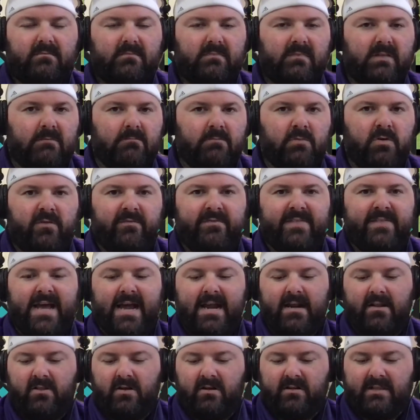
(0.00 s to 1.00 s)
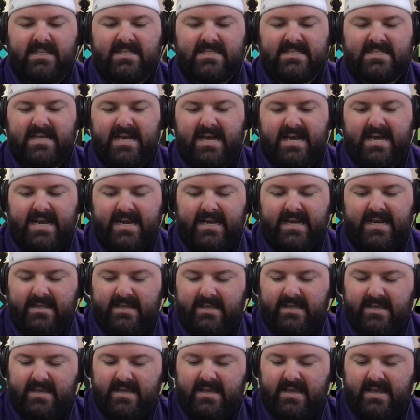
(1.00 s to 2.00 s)
move that along the side,
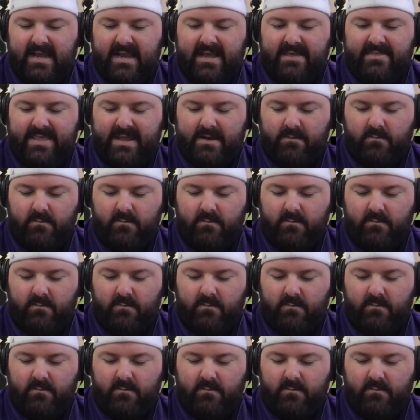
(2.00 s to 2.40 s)
and